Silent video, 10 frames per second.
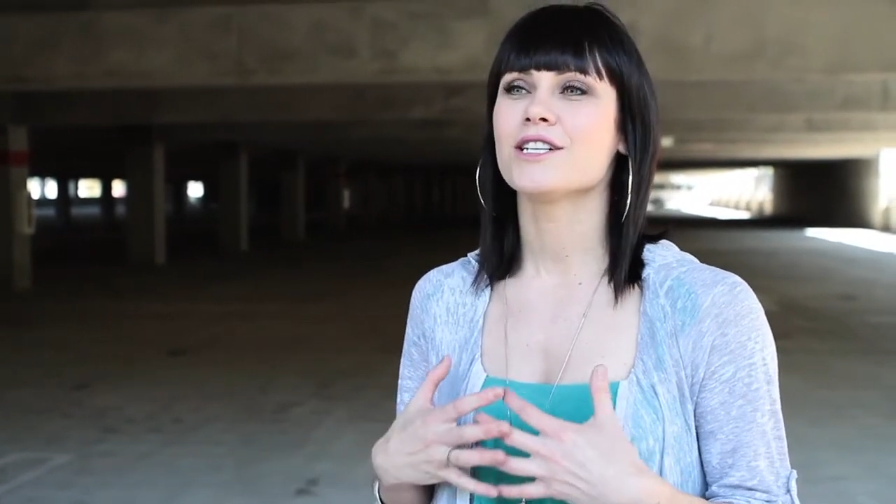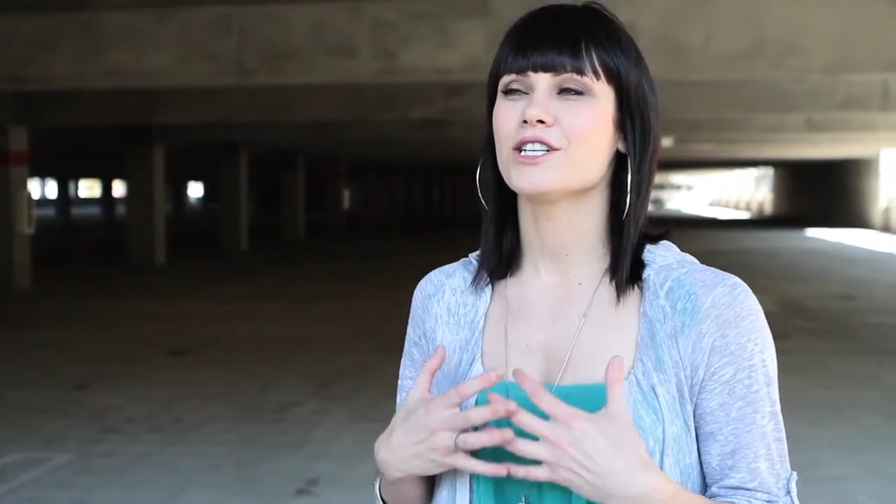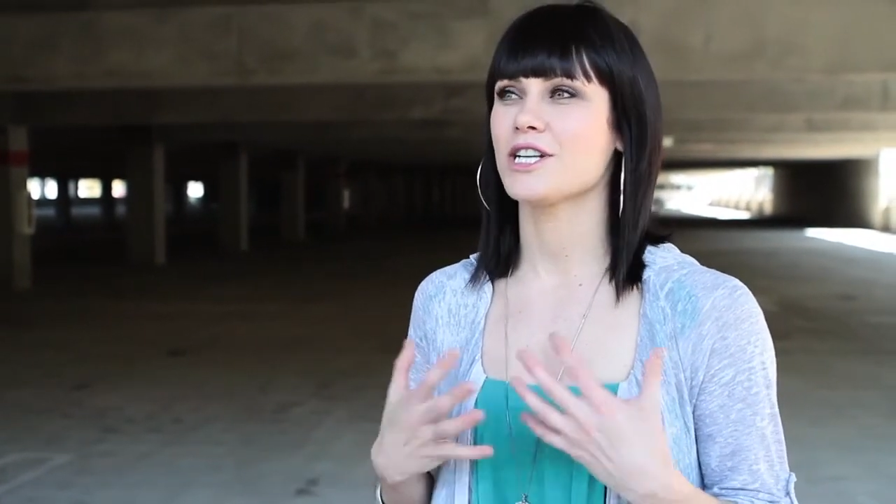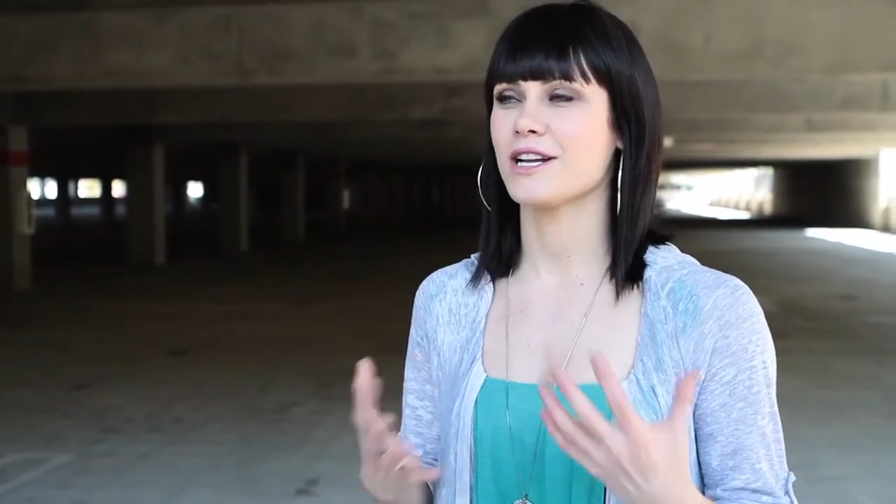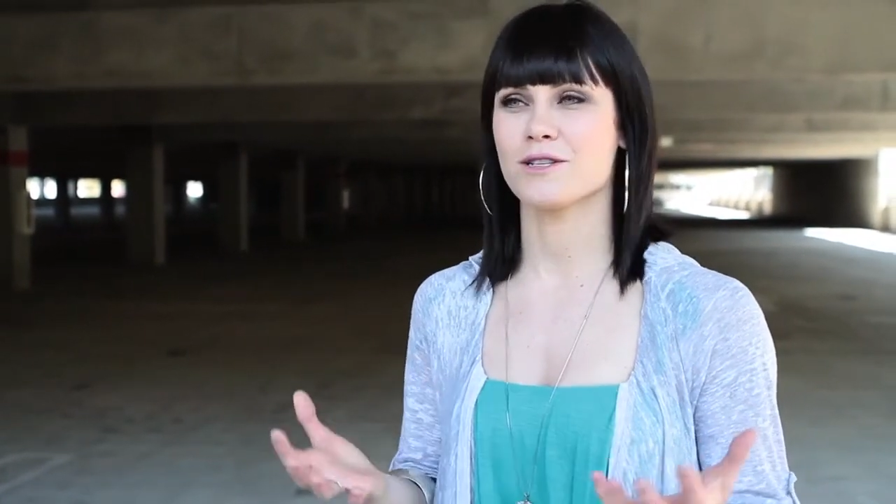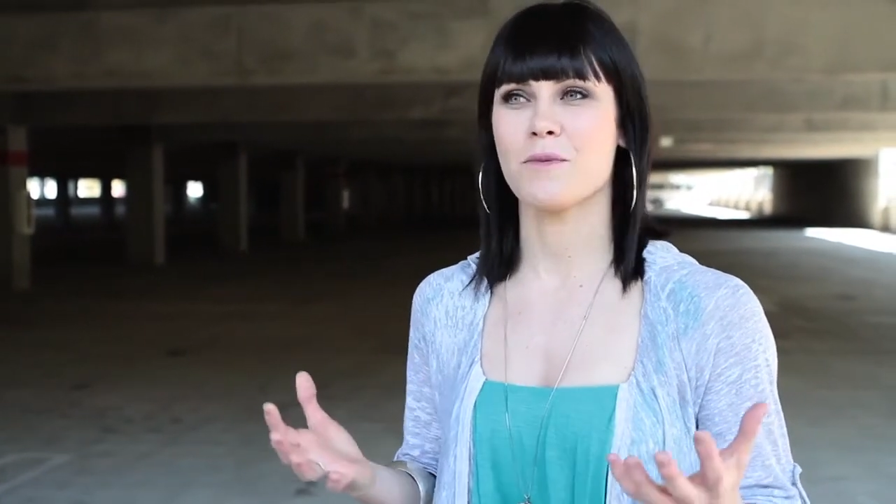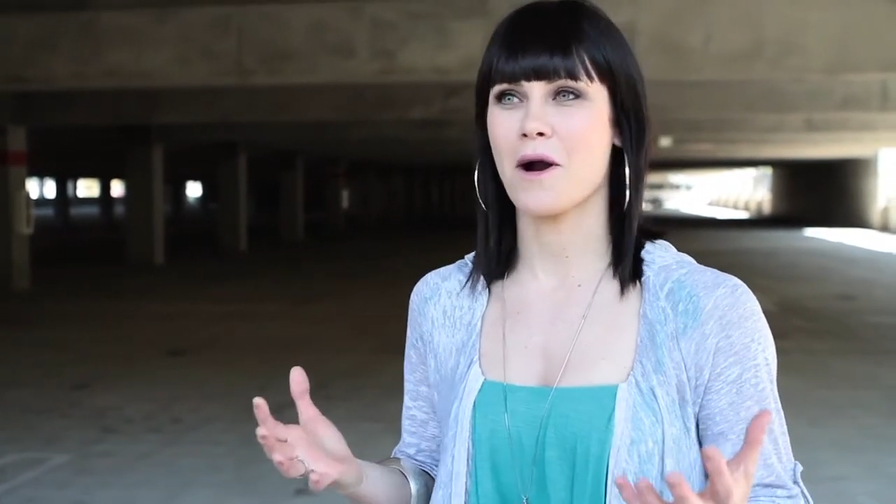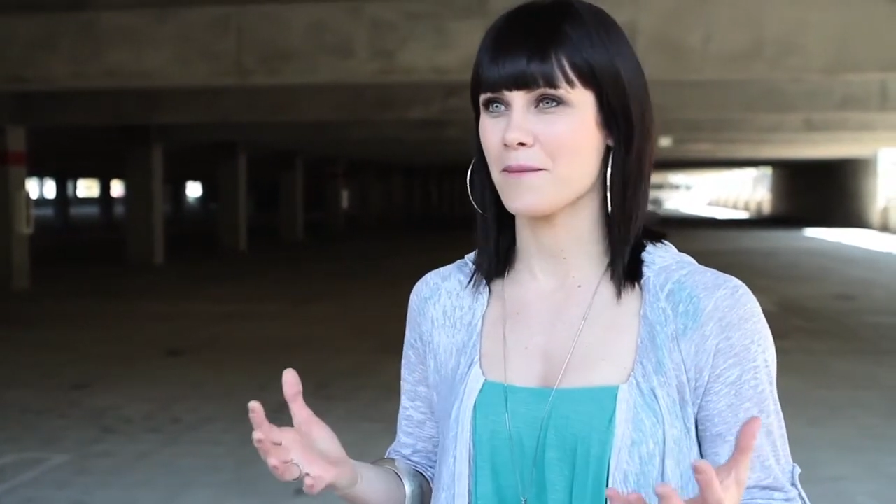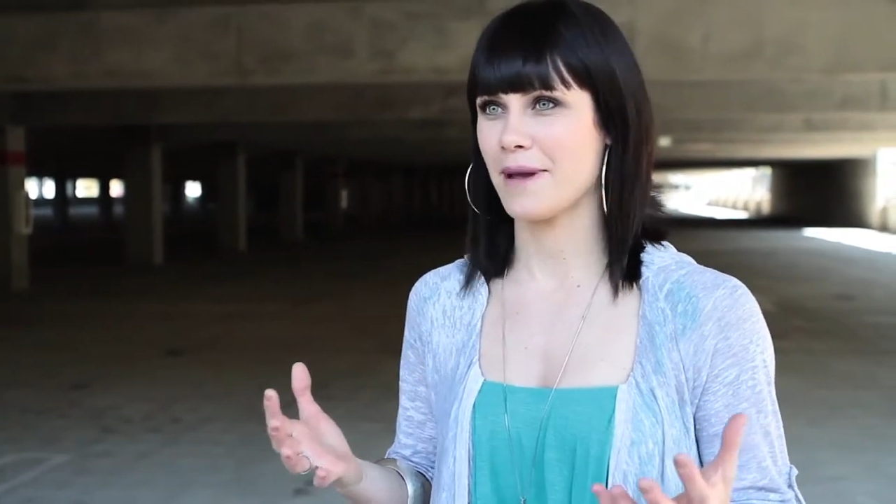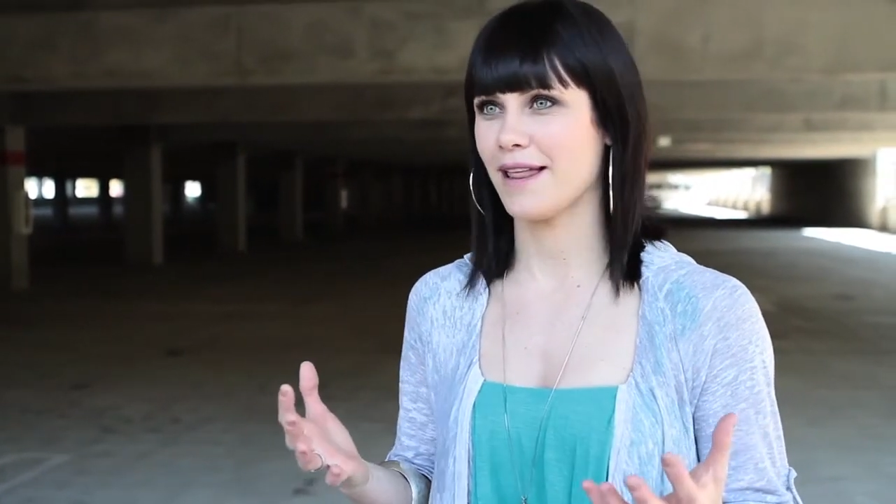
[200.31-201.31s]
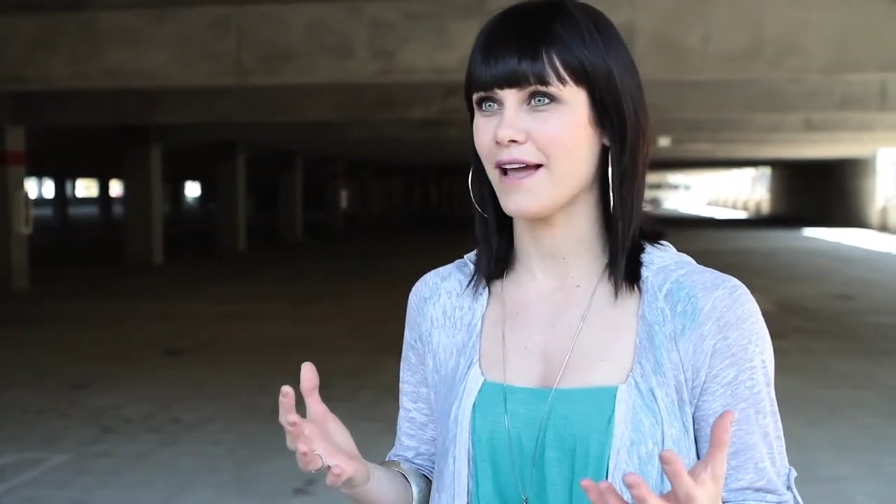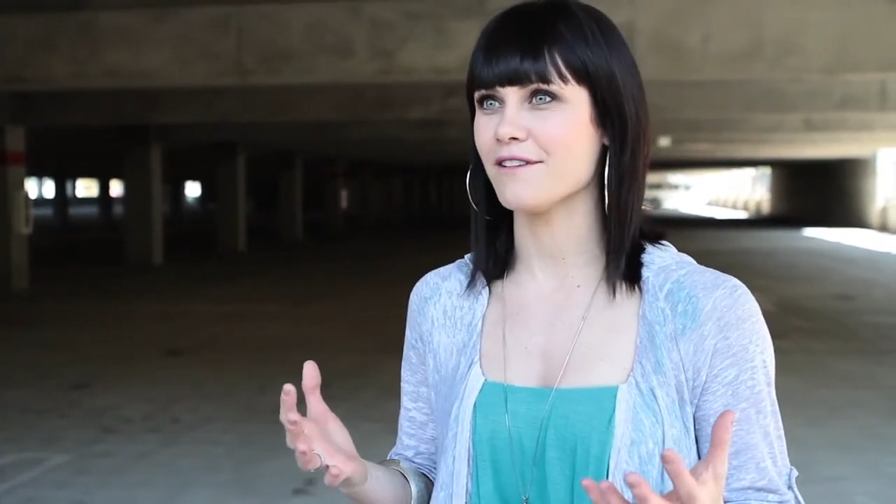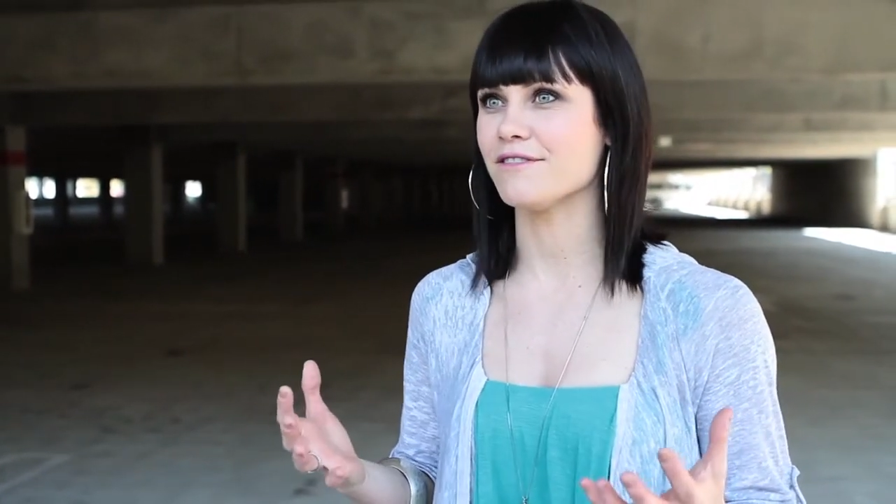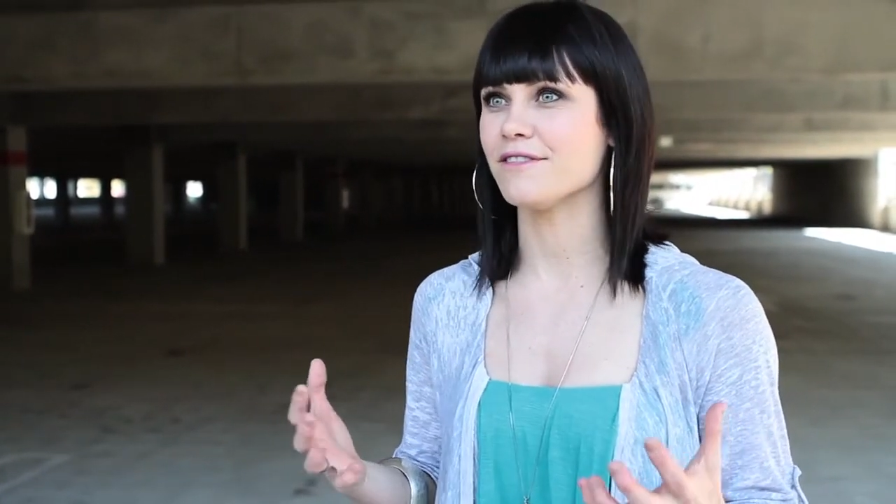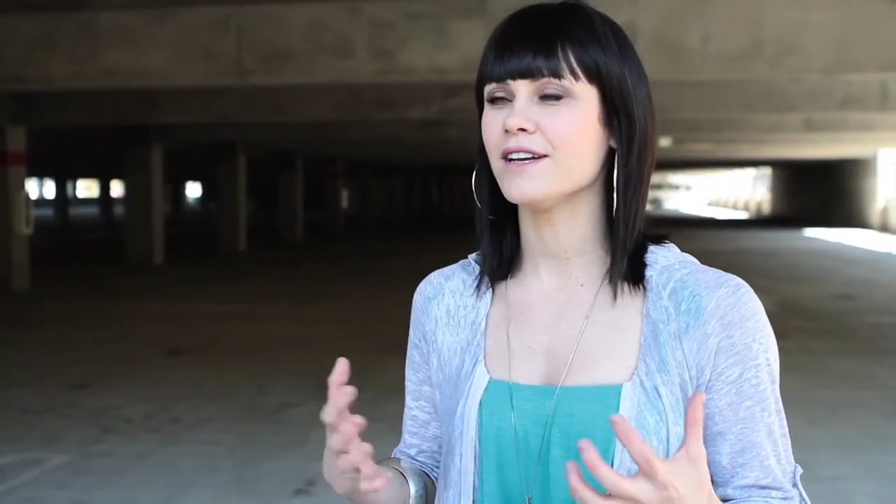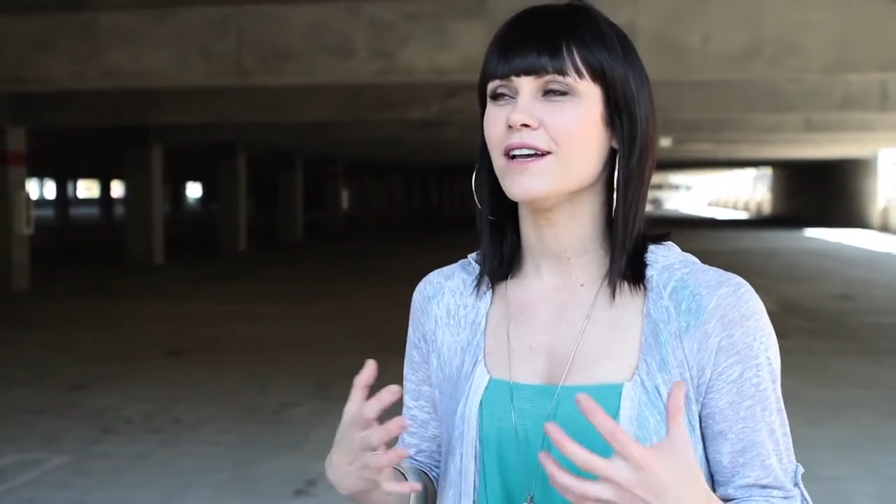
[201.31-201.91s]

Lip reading: to share this part of my life.